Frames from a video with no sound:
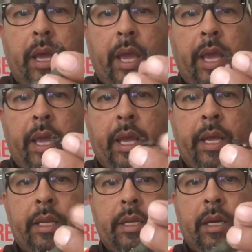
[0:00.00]

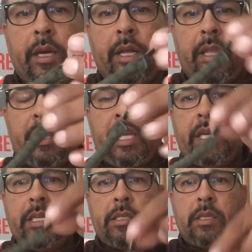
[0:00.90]
and
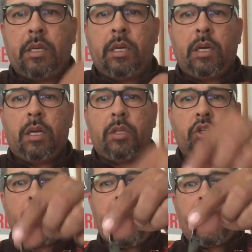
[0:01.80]
these
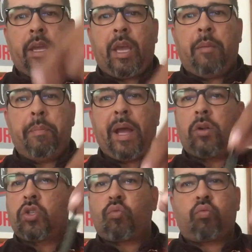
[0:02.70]
drag and
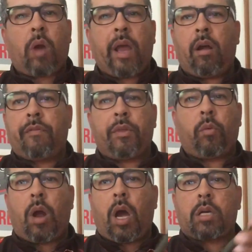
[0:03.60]
bounce right off the
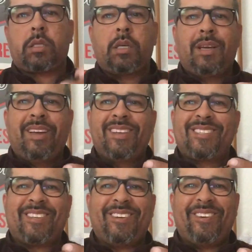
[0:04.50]
rocks.
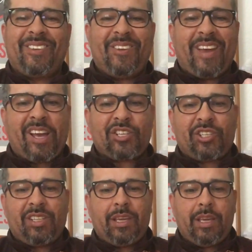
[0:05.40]
So you
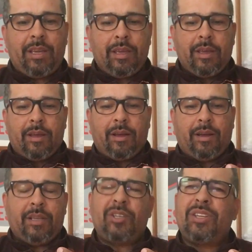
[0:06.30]
actually
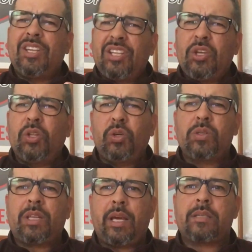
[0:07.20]
you
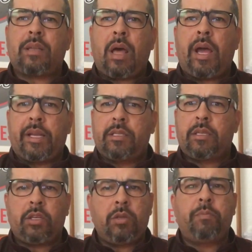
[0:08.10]
lose less lines.
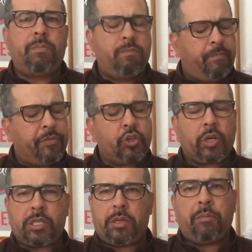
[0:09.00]

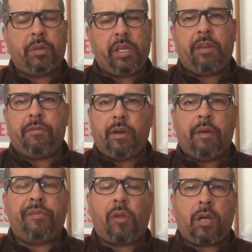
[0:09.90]
Trust and believe,
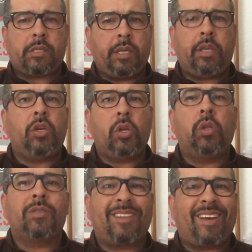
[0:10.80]
flossing, you
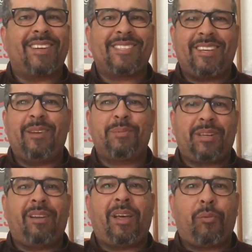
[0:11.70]
lose a lot of setups
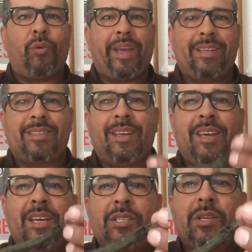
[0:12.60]
and a lot of weights.
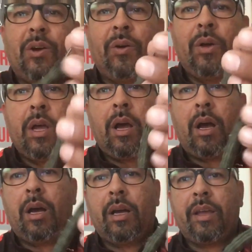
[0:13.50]
So
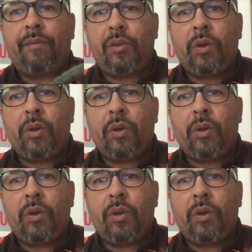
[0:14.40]
if you